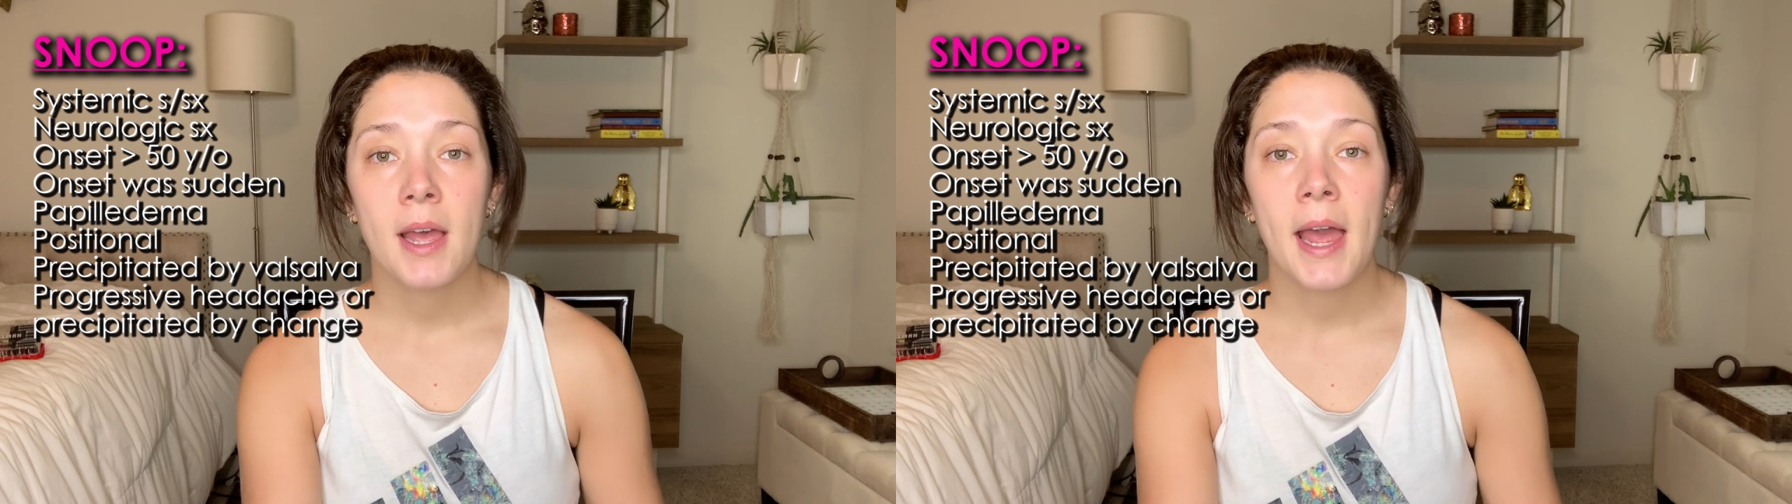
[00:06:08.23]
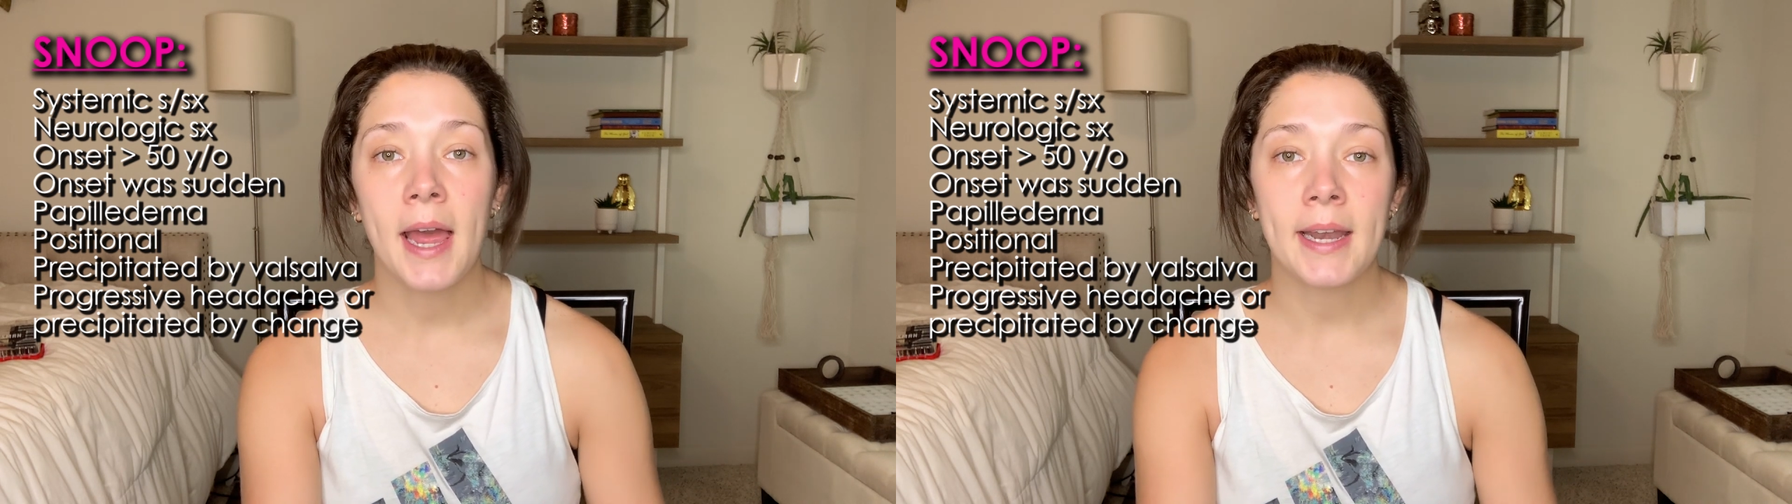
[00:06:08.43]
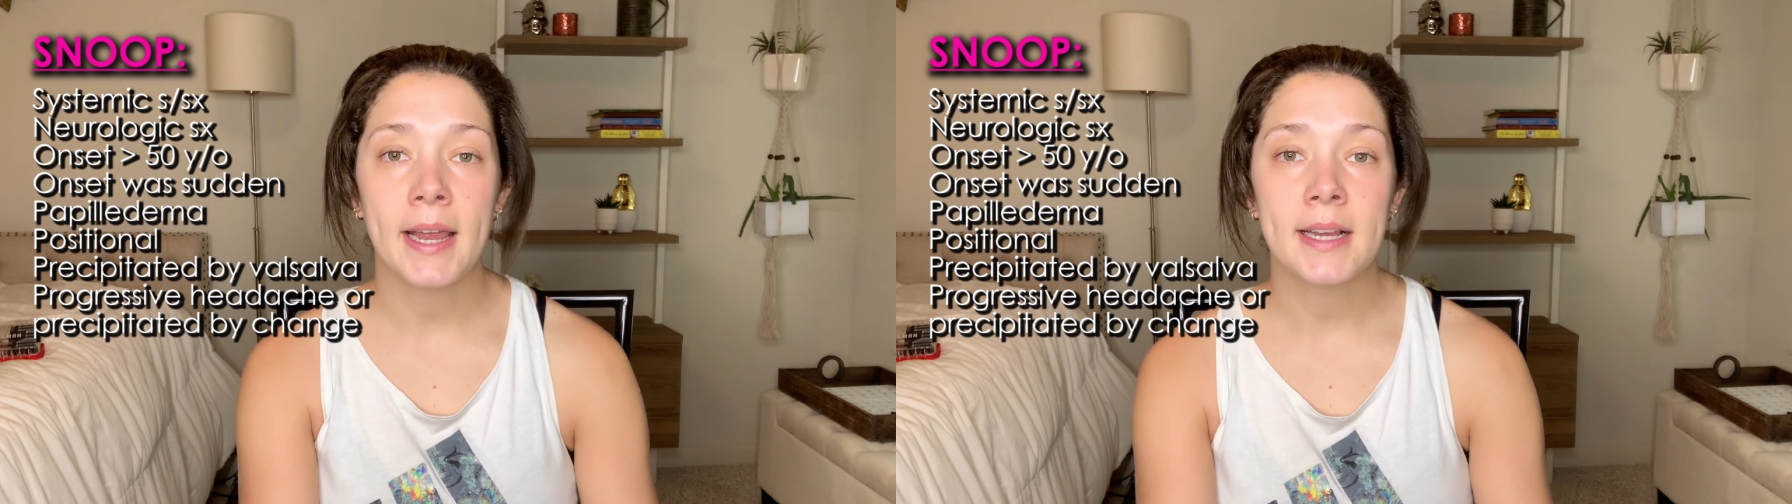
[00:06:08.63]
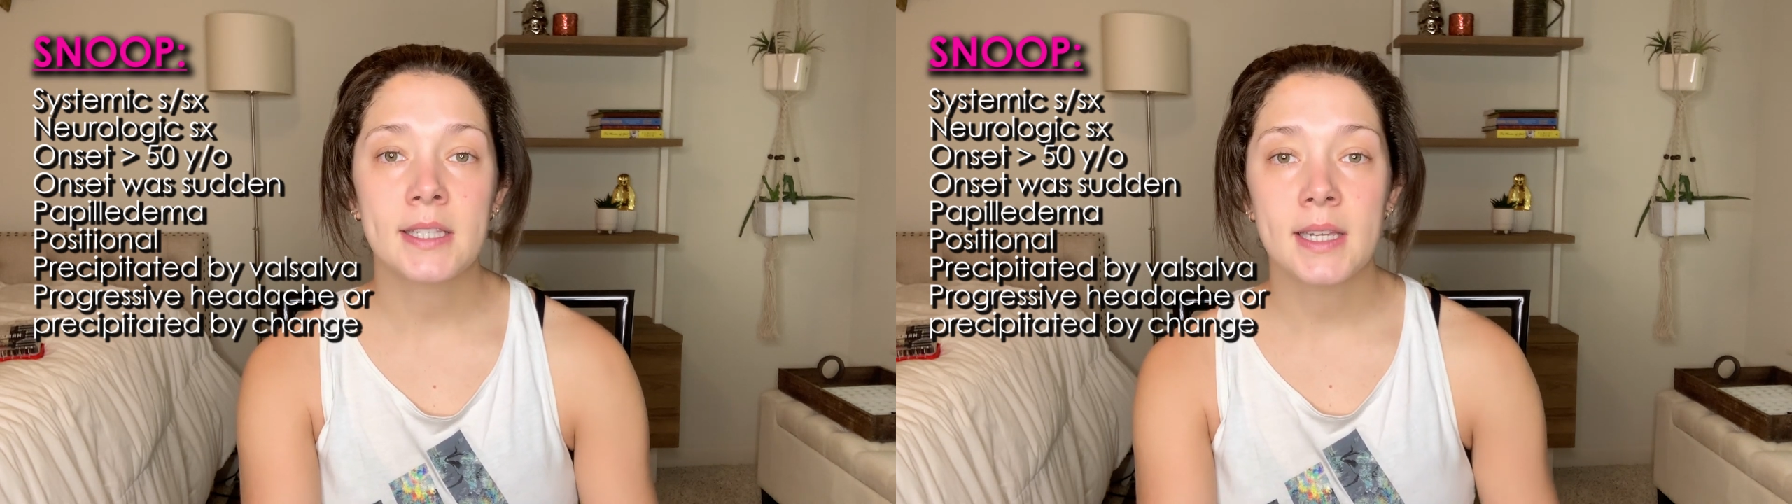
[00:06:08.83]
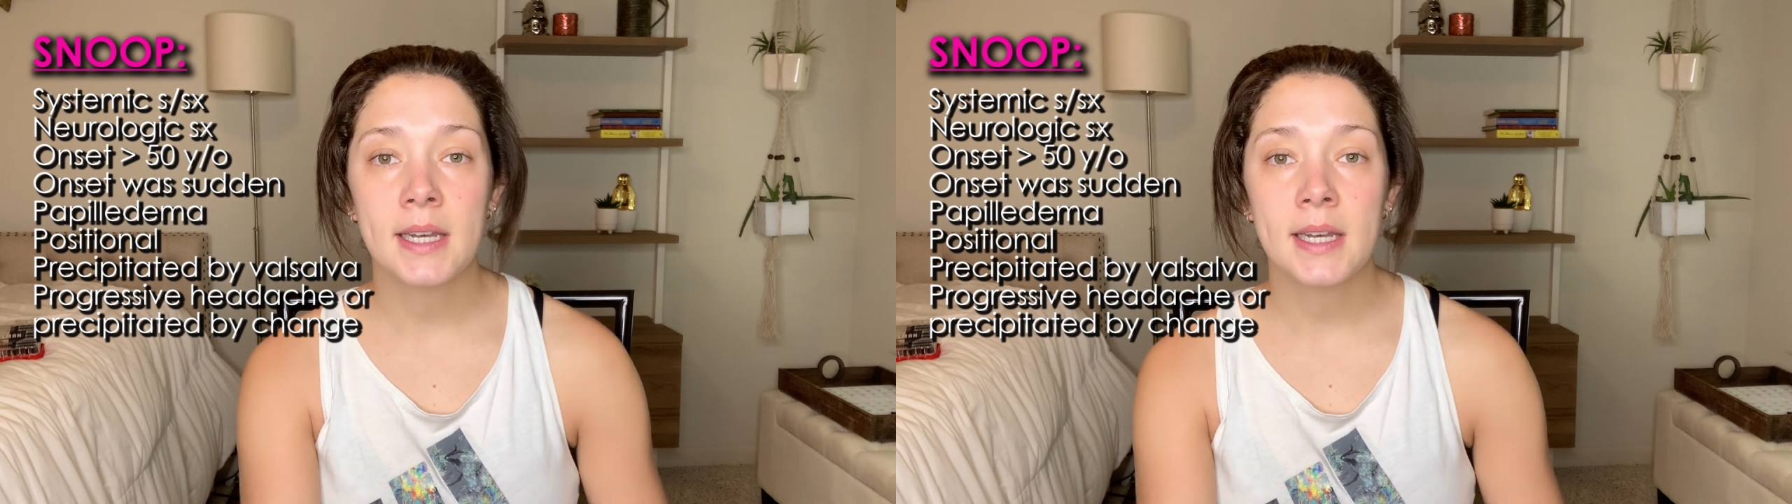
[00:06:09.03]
headaches,